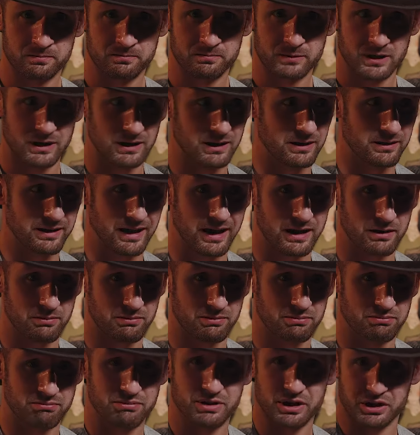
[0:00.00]
that
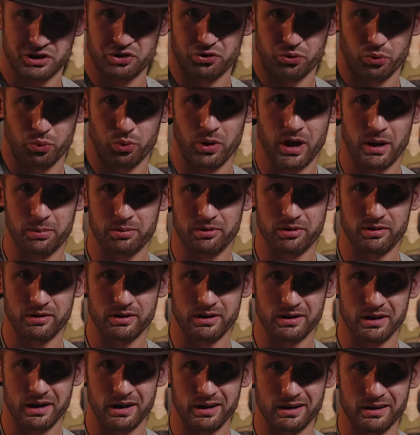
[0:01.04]
disrupt
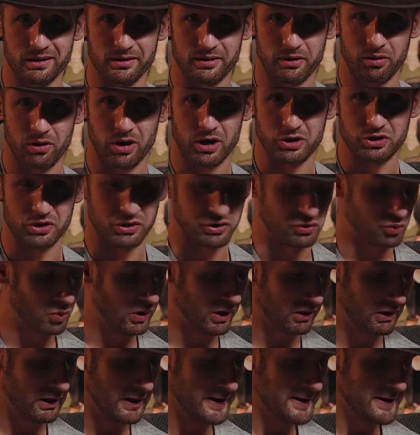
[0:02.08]
the logic as well.